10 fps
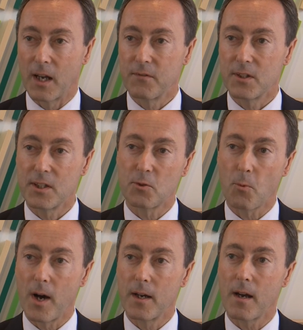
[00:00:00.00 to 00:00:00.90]
and this is
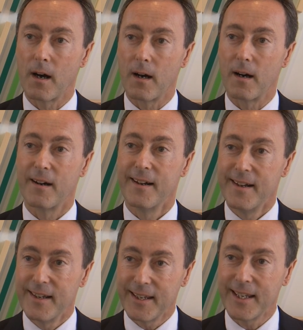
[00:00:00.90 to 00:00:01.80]
why our
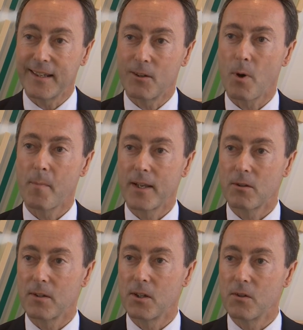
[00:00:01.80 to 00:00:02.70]

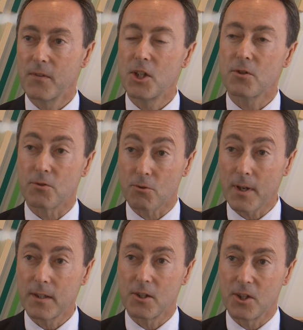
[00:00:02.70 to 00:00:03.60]
incremental innovation
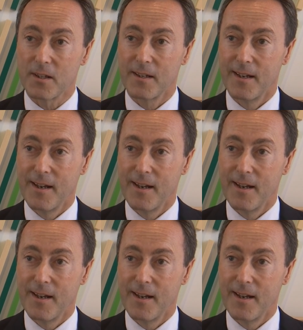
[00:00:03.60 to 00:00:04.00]
strategy